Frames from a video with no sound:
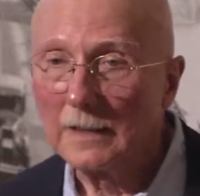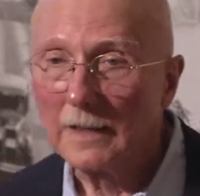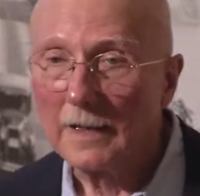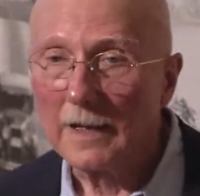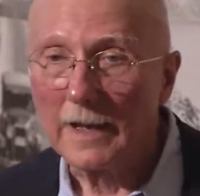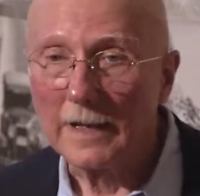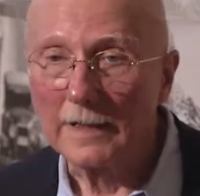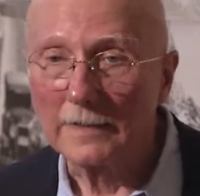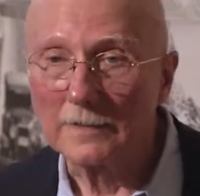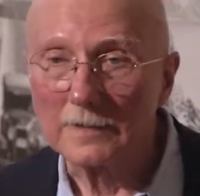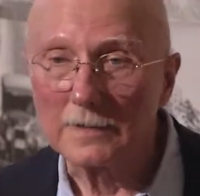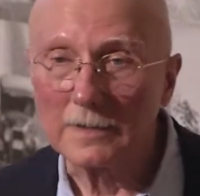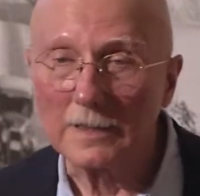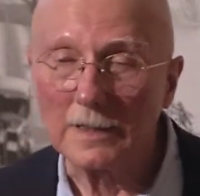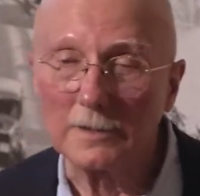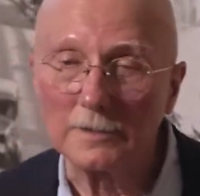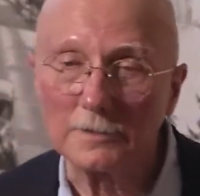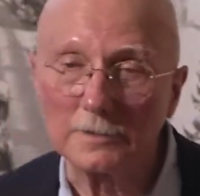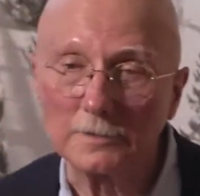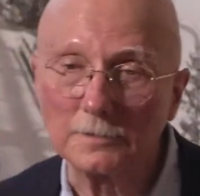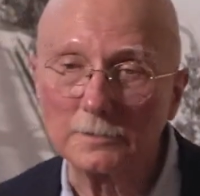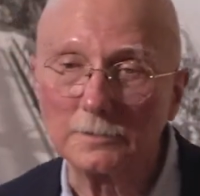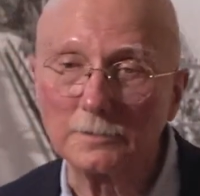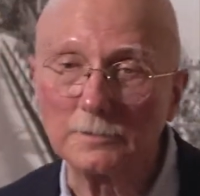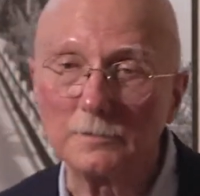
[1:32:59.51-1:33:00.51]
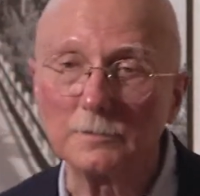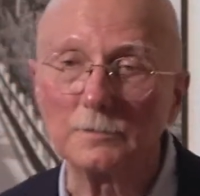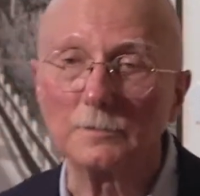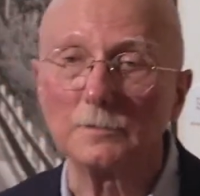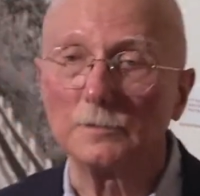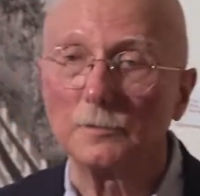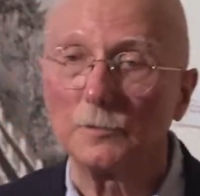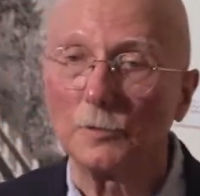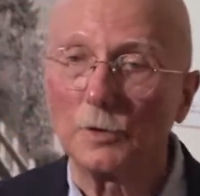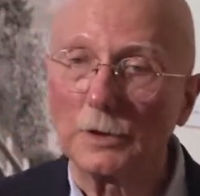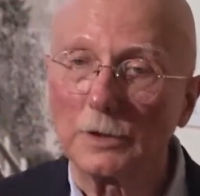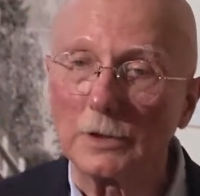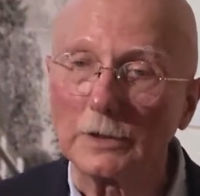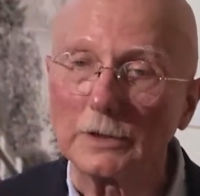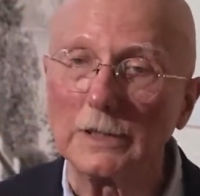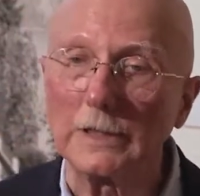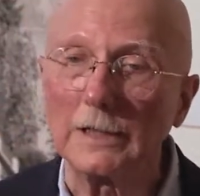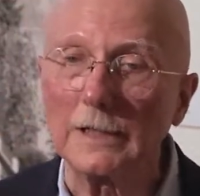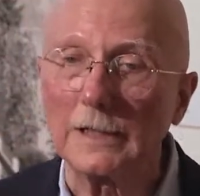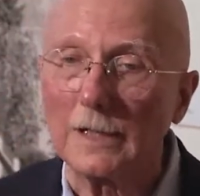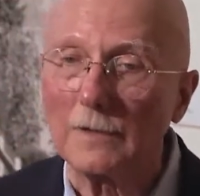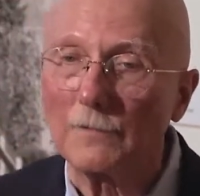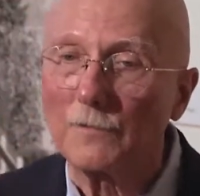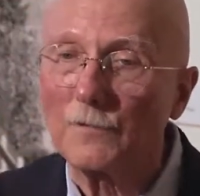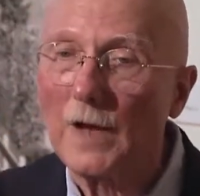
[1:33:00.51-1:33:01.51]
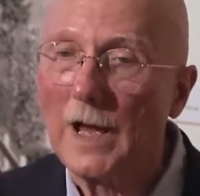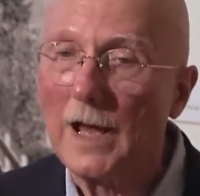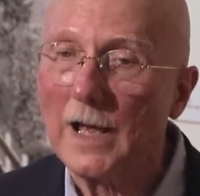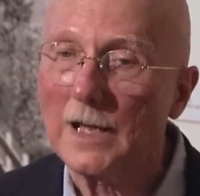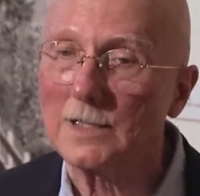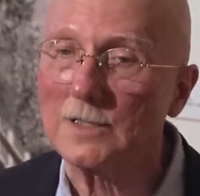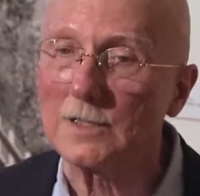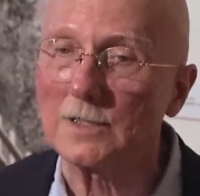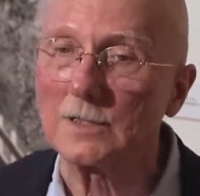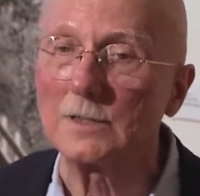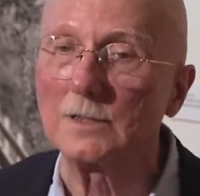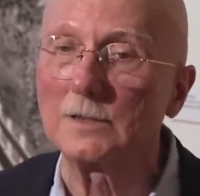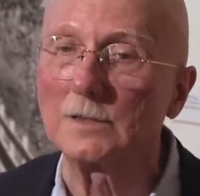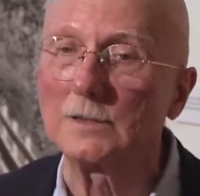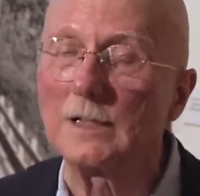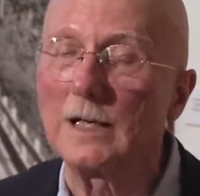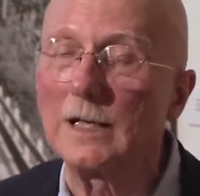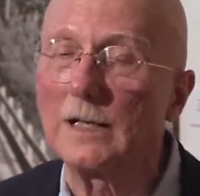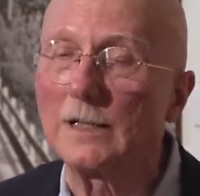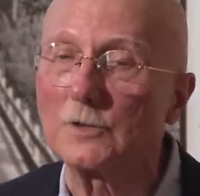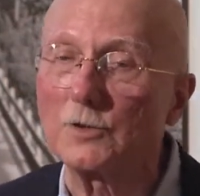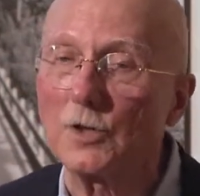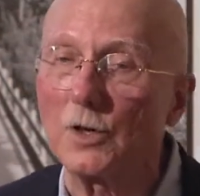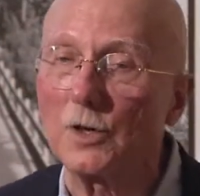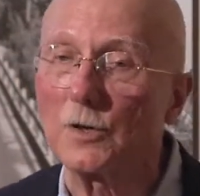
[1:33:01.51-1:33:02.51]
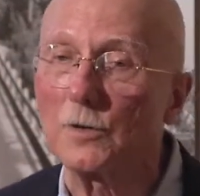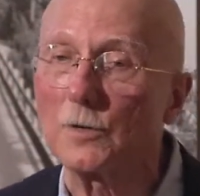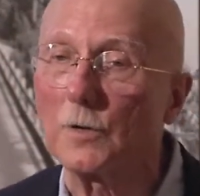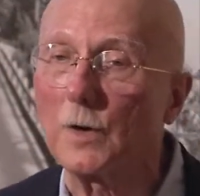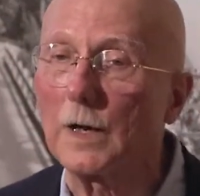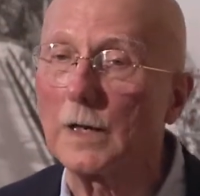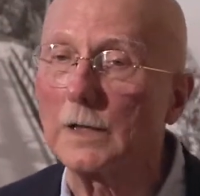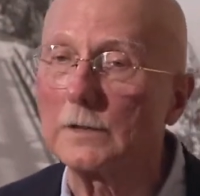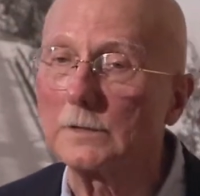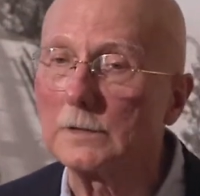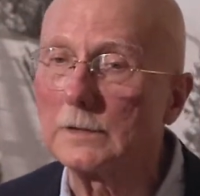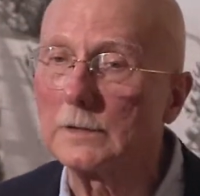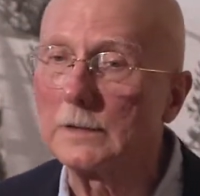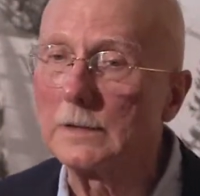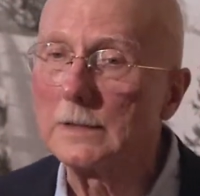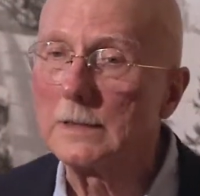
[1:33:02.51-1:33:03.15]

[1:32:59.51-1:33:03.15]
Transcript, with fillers: And so we're looking at a fast uh, turnaround.